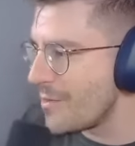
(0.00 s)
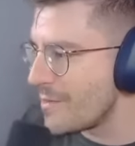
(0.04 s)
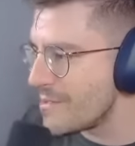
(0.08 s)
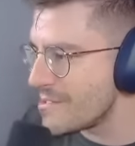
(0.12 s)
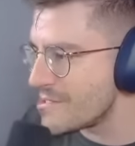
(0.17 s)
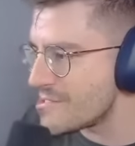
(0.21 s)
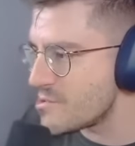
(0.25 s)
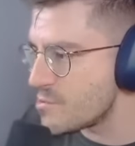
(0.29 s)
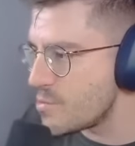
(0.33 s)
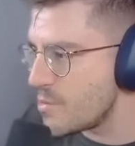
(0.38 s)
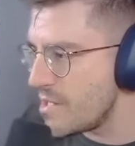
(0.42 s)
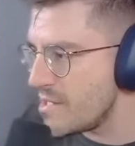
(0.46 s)

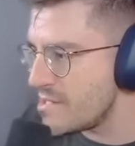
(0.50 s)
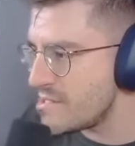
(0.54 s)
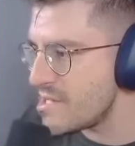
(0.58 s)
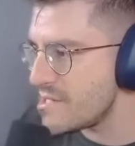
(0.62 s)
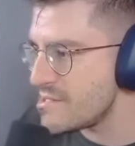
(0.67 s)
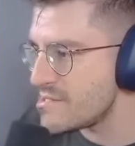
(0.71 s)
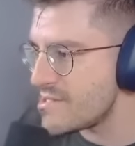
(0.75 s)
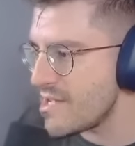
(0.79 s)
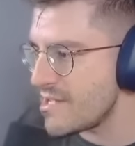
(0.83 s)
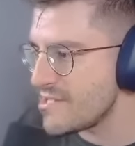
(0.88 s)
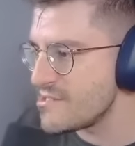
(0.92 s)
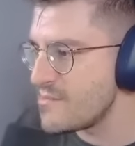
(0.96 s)
this
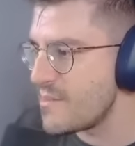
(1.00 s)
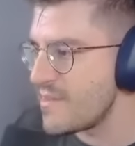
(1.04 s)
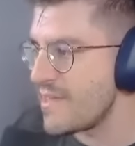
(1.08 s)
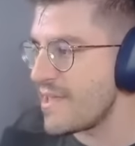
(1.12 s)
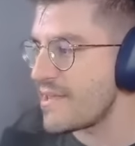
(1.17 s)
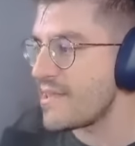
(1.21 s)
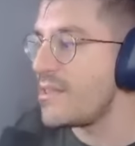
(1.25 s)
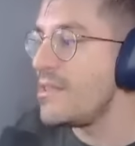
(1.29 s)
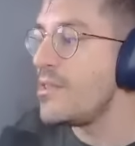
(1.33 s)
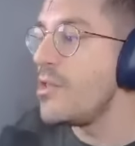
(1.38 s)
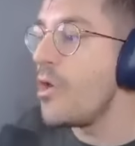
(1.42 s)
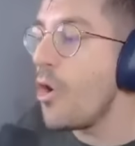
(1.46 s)
tweet tells me
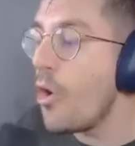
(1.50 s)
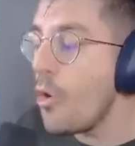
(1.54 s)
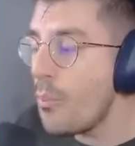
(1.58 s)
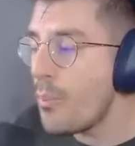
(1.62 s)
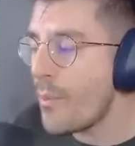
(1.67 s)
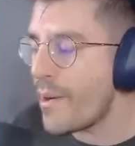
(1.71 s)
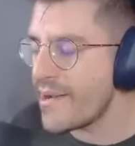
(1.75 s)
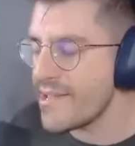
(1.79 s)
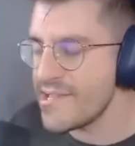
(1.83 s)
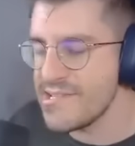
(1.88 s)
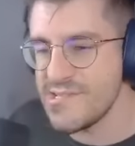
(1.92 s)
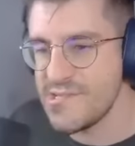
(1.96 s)
that
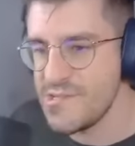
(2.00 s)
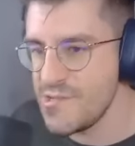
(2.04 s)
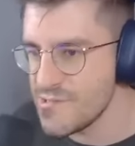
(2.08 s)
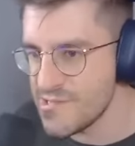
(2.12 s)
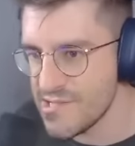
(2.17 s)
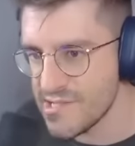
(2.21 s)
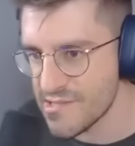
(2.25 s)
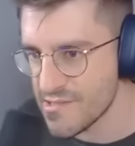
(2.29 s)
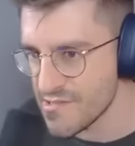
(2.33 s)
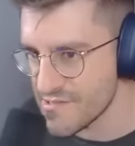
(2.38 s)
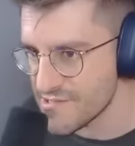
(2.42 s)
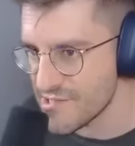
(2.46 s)
nobody is
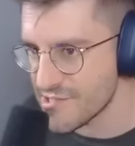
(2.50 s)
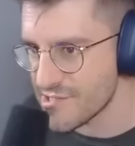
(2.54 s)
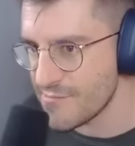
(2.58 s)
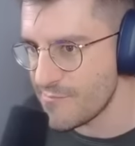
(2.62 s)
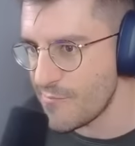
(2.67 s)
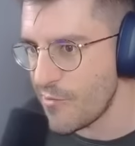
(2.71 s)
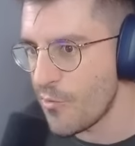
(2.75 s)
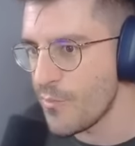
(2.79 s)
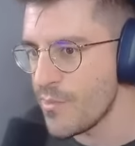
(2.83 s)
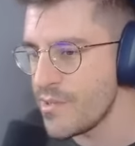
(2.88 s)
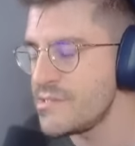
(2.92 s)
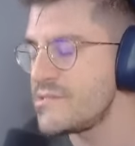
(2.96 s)
using this at the
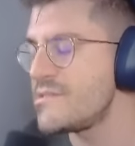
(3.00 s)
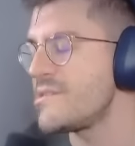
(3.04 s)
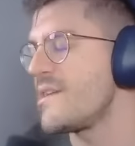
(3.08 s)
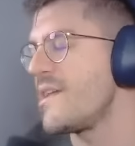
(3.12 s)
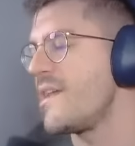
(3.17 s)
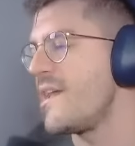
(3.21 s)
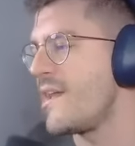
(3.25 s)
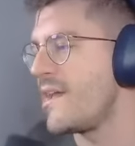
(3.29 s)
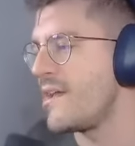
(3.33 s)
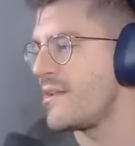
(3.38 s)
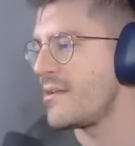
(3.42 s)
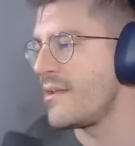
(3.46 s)
moment,
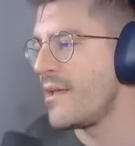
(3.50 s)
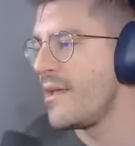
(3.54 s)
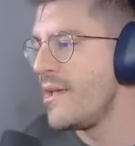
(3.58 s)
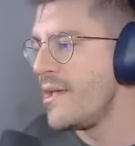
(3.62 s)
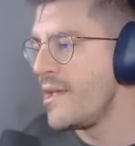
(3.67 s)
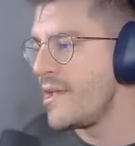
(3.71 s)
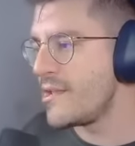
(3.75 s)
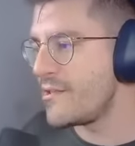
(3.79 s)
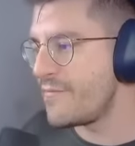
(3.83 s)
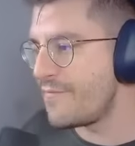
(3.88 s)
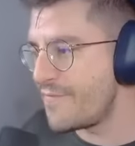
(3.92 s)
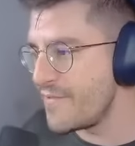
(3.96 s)
and
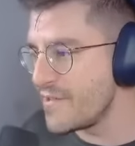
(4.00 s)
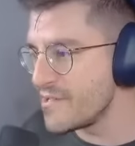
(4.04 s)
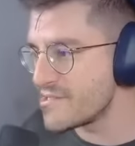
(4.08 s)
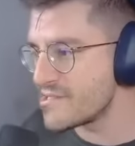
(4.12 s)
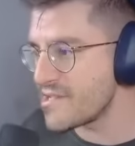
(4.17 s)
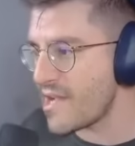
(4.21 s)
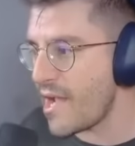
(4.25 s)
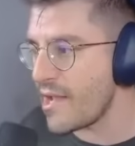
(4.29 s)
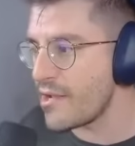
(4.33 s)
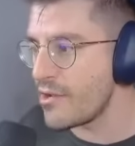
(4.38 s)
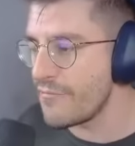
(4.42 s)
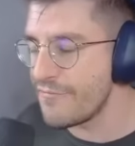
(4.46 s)
it feels
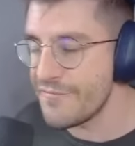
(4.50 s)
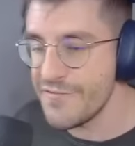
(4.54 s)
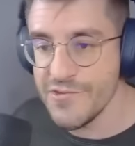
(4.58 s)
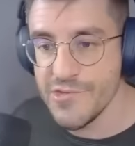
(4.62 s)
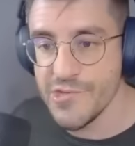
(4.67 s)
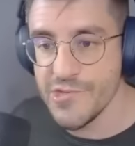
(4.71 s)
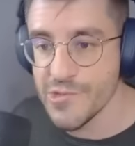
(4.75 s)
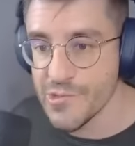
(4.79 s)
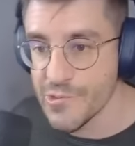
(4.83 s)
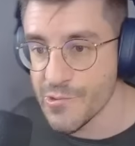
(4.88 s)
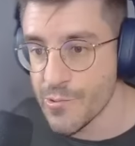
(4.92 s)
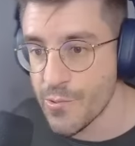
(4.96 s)
kind of
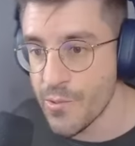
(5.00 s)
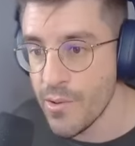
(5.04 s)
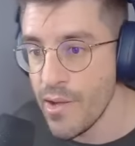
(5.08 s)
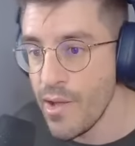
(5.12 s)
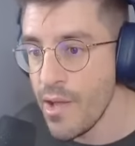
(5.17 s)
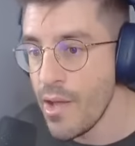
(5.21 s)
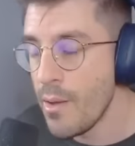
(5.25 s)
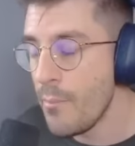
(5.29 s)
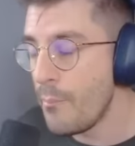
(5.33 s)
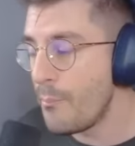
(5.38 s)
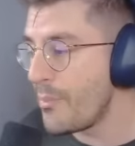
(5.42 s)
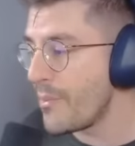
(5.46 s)
new,
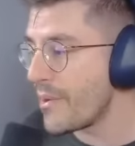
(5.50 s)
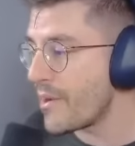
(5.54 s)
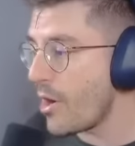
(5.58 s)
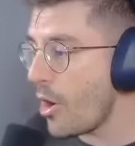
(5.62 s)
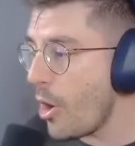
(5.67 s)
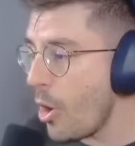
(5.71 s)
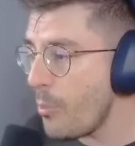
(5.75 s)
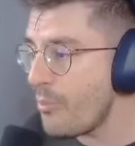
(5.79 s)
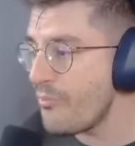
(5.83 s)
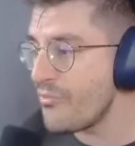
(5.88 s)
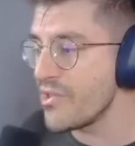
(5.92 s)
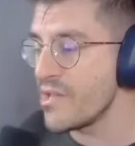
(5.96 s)
but
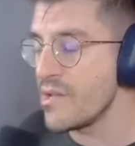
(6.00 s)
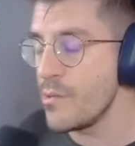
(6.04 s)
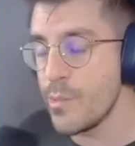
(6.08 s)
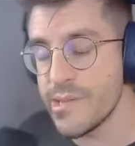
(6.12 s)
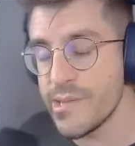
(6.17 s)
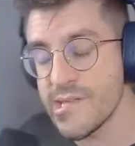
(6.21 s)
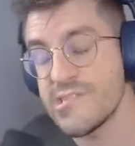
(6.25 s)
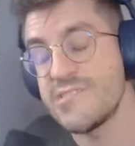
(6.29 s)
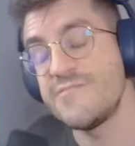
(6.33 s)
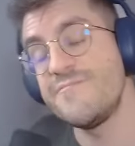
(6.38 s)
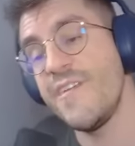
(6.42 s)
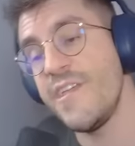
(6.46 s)
hopefully with
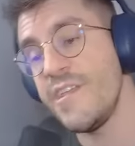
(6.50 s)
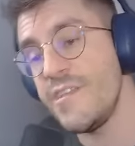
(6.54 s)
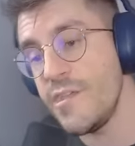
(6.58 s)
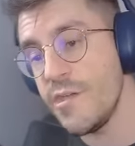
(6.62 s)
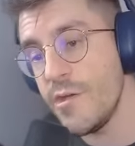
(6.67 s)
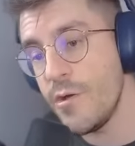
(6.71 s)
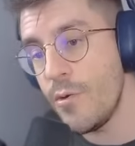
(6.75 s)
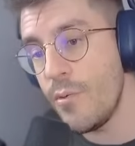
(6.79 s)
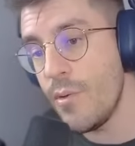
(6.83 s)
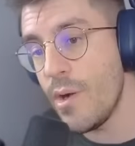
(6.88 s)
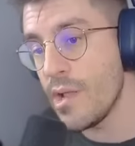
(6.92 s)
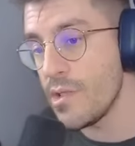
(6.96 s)
this
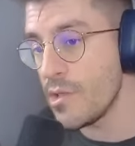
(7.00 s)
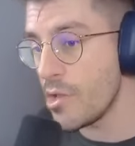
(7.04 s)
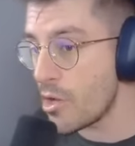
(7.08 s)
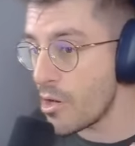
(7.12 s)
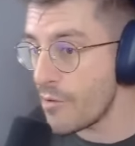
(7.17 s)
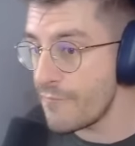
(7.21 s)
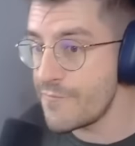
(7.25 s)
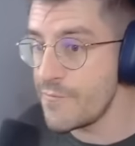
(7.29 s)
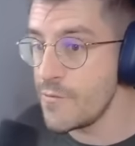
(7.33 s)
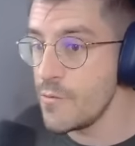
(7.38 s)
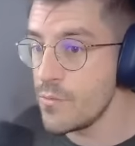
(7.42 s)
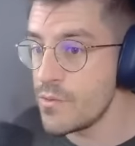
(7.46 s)
video, a lot
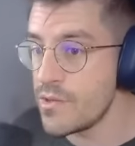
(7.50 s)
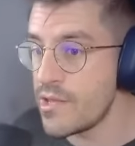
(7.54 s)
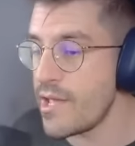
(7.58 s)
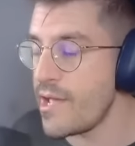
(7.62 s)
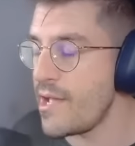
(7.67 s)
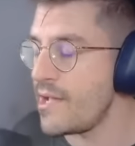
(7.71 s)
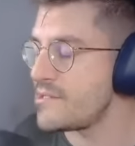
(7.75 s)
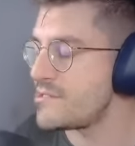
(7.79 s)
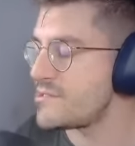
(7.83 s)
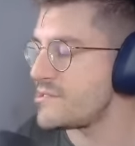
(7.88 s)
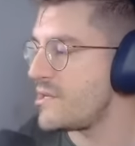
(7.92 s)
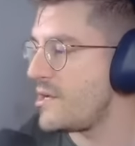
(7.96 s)
of you
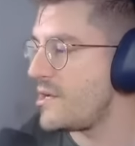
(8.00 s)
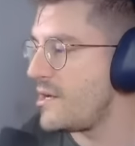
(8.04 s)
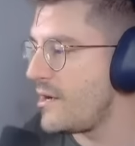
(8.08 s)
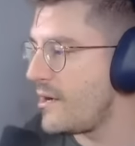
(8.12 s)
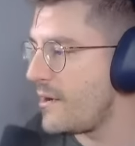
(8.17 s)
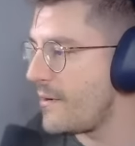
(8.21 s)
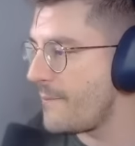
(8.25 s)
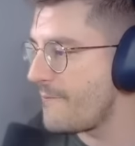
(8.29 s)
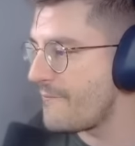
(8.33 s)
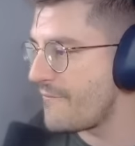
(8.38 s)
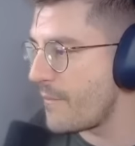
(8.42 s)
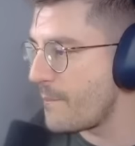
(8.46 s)
get
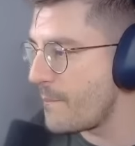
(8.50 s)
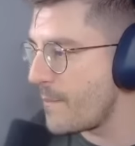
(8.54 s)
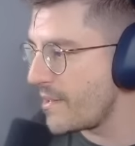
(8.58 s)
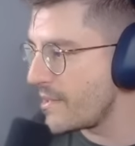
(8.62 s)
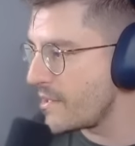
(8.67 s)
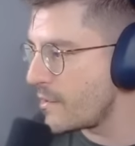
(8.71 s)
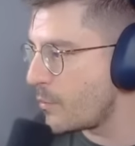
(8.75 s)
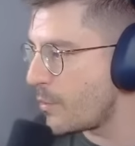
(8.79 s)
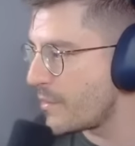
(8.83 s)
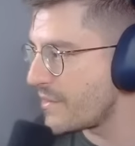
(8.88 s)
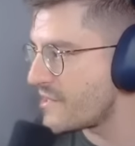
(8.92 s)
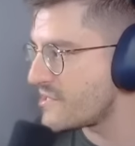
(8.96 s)

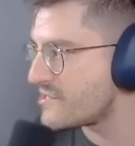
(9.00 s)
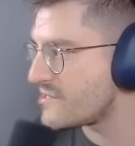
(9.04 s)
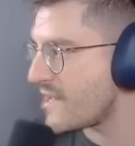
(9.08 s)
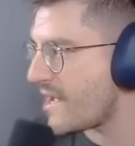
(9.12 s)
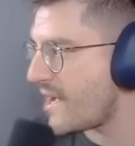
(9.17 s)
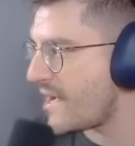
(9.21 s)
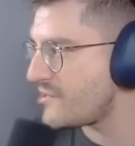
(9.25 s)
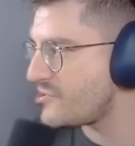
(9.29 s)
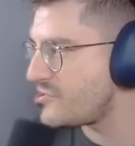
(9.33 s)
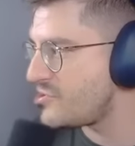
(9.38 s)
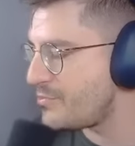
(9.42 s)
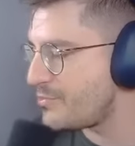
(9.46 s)
familiar with this
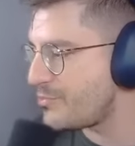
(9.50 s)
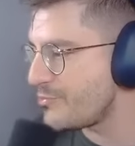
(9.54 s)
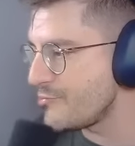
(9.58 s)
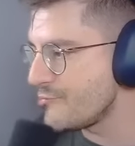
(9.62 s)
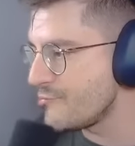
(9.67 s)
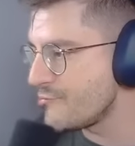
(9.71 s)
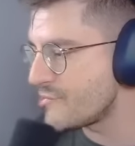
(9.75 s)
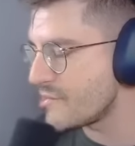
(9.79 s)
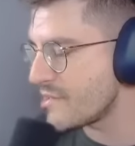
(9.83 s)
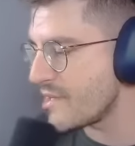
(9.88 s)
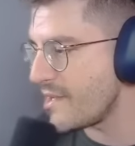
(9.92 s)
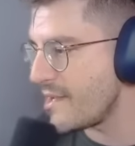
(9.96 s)

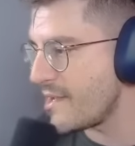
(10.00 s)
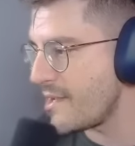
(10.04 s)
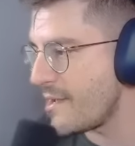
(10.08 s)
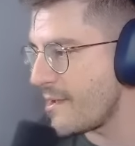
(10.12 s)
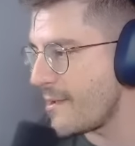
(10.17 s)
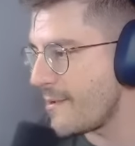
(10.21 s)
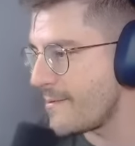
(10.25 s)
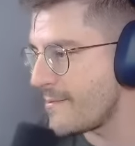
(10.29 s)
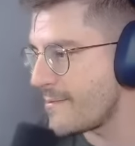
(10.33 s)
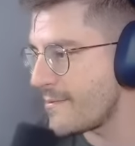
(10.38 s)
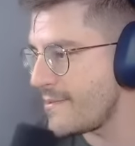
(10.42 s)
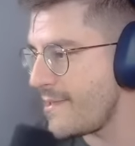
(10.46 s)
attribute,
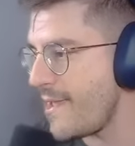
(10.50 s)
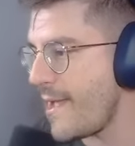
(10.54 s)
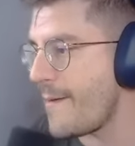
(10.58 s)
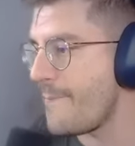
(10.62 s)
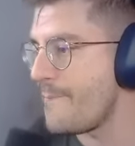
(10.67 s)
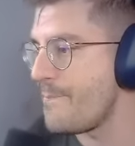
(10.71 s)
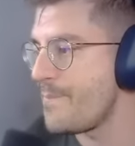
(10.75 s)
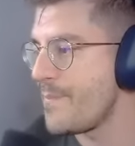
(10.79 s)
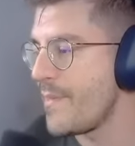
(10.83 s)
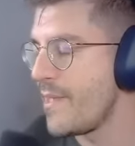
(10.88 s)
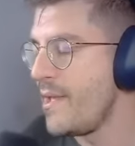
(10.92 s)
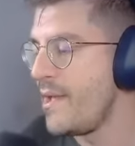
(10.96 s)
and yeah,
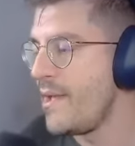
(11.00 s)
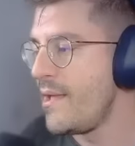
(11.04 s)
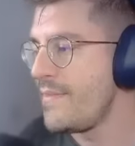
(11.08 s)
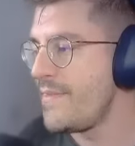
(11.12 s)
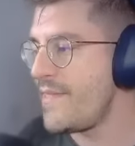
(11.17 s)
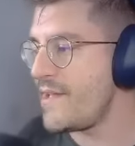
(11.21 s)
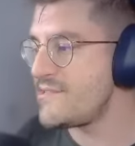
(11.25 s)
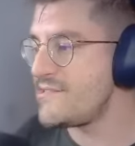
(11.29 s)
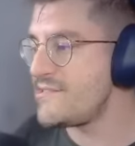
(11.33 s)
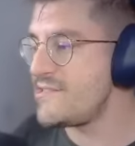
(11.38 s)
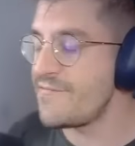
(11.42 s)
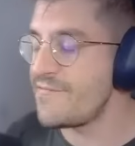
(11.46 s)

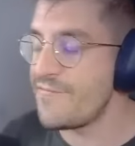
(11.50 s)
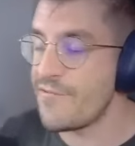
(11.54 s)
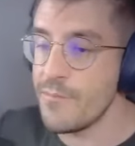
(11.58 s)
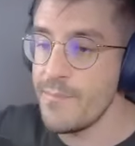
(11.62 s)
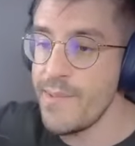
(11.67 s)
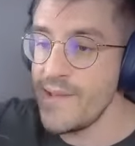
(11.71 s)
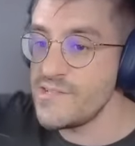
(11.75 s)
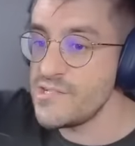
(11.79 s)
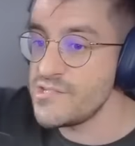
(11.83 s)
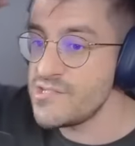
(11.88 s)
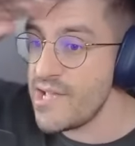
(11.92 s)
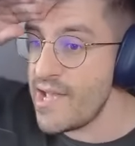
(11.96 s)
that's it for
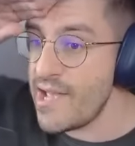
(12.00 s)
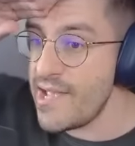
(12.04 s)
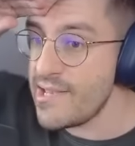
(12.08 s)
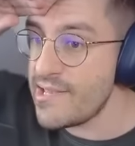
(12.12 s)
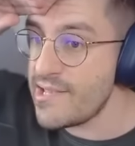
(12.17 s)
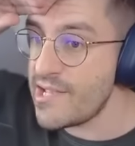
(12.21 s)
me today.